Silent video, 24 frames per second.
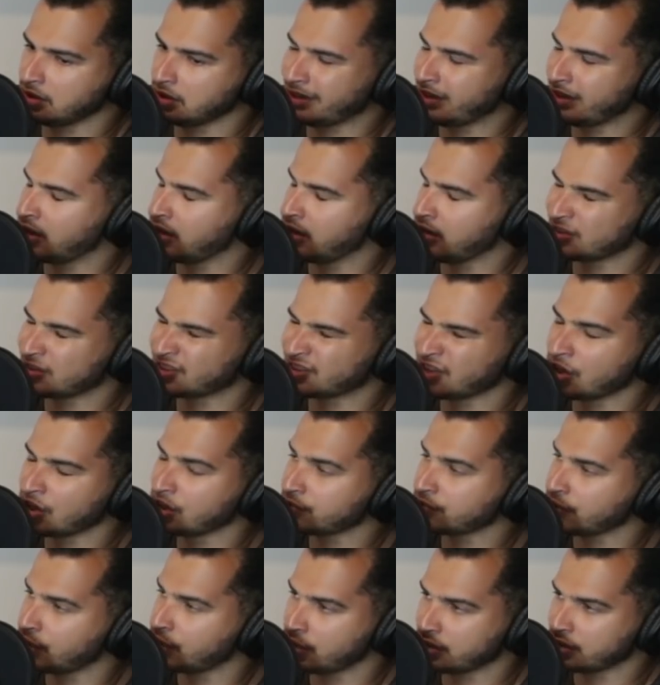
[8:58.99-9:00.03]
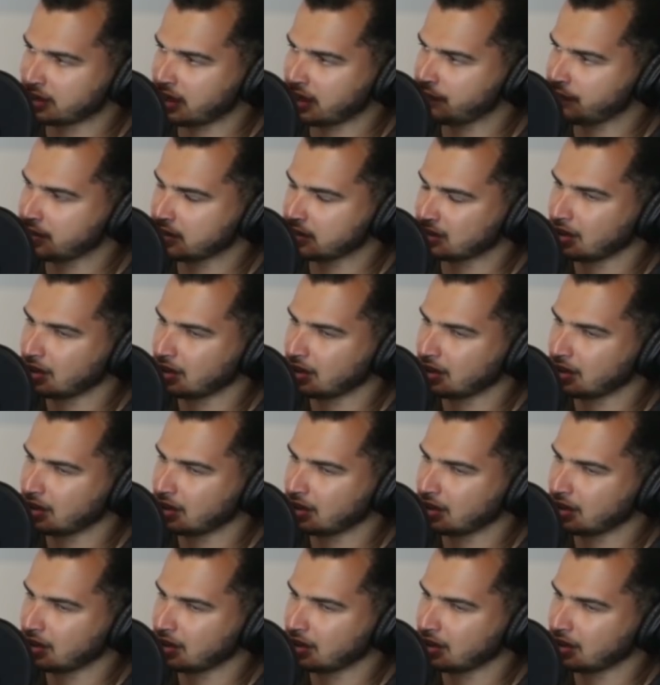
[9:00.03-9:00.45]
like a ton of cars have this.